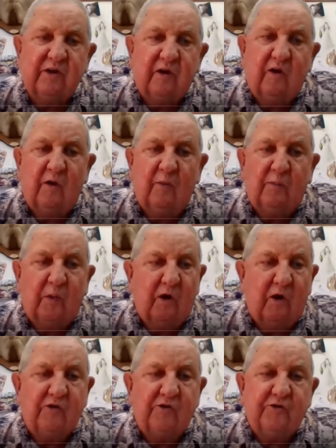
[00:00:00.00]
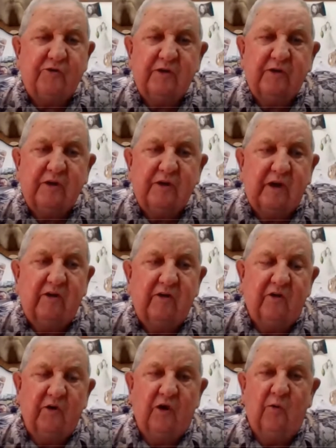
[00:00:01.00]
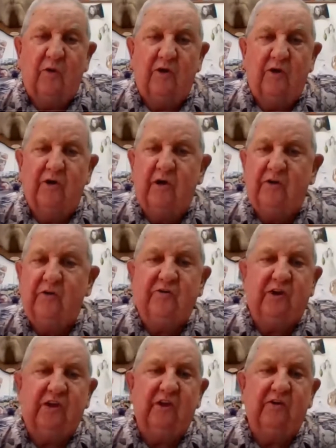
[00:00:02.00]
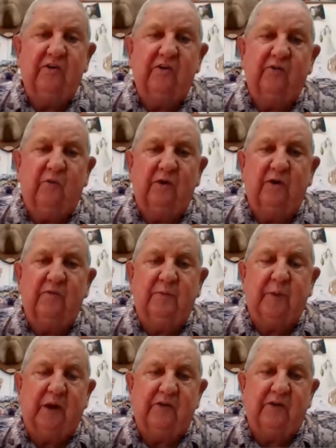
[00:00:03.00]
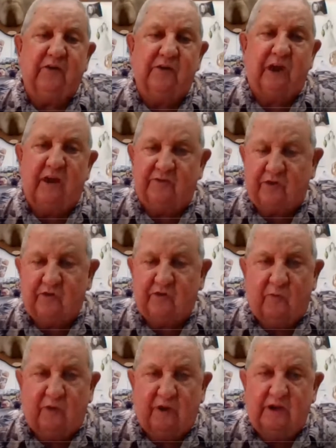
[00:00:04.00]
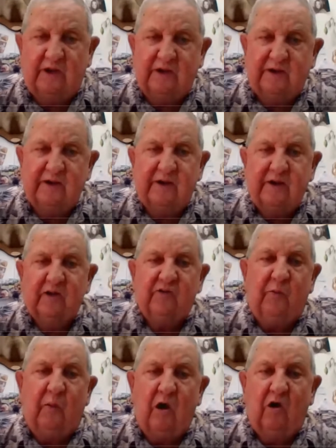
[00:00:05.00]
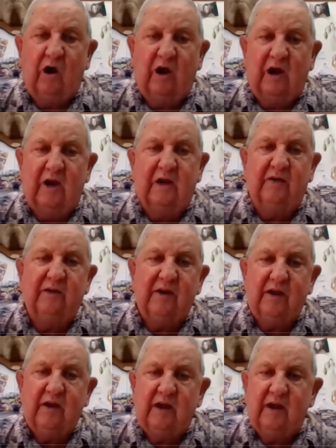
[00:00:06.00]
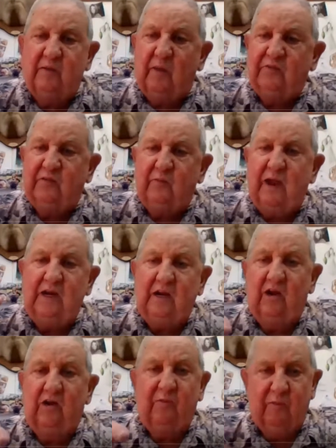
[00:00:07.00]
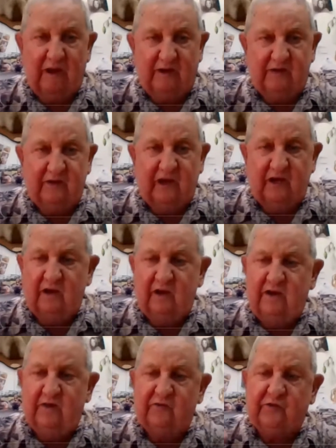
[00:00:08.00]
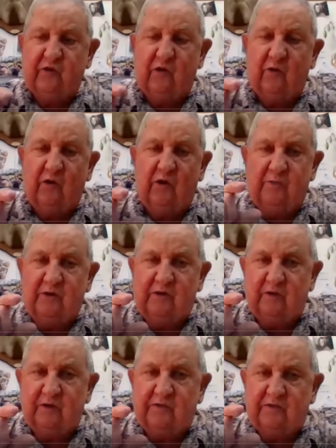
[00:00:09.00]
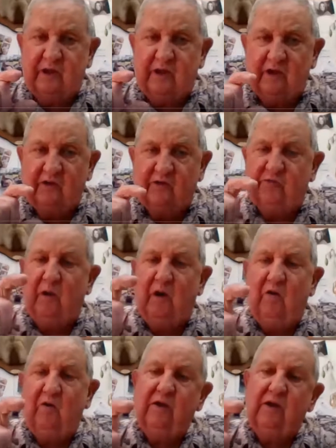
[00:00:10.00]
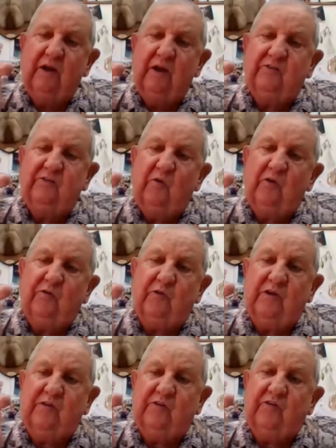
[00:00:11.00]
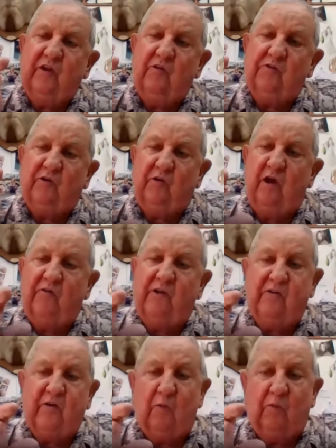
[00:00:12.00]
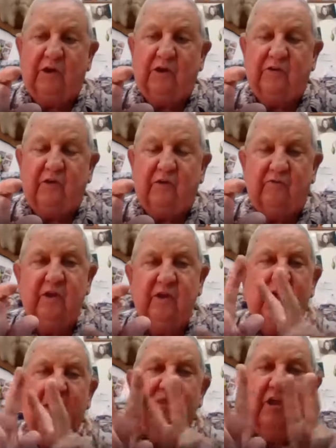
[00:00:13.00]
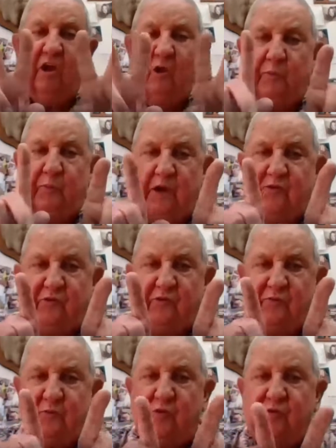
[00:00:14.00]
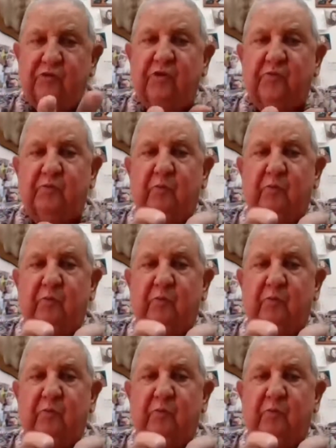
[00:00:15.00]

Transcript: or a perch in the clear water. I use 10 to 12 pound test line instead of 20, smaller line, and make the bait littler. Back to that little Hell's crawl worm. It's small. It's only 3 inches long, start off, and I cut 1 inch on them. The little pinchers would just